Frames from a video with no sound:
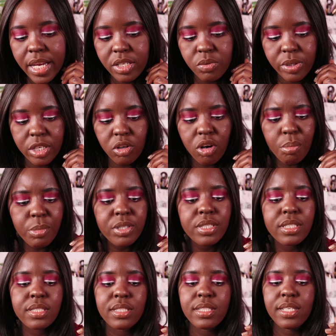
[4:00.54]
and you can
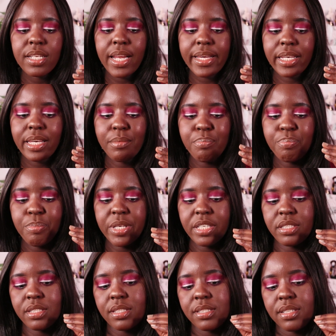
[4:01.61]
almost see like a
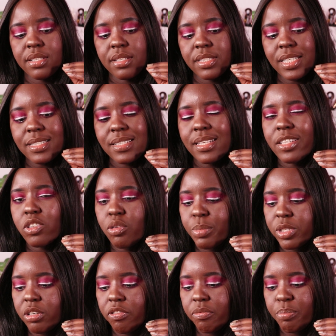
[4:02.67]
bit just a little
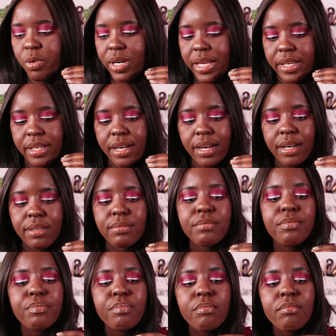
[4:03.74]
bit of more like
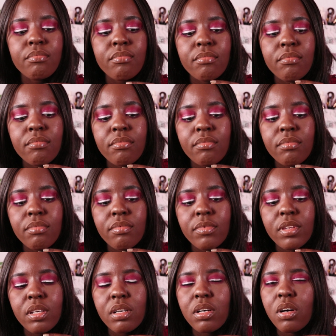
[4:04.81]
um
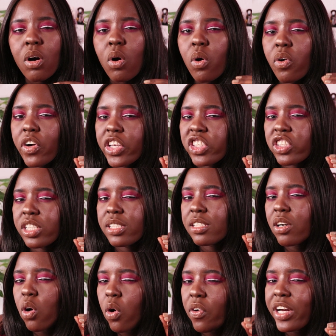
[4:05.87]
orange
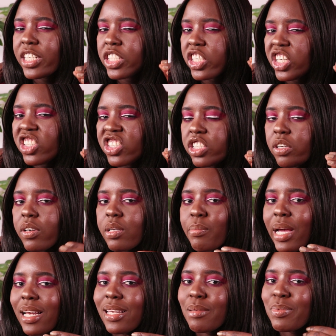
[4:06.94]
orange-ish on
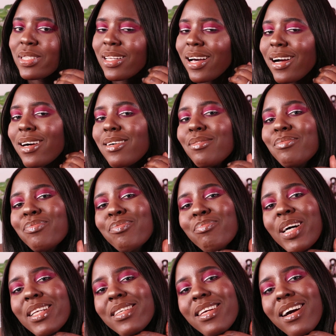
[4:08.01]
my lips um
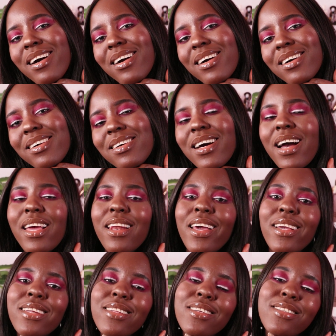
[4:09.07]
but yeah i
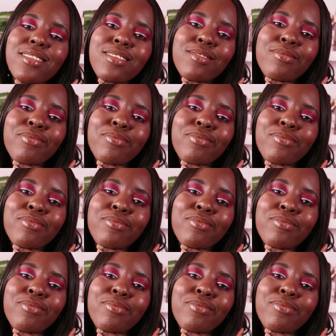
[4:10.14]
like this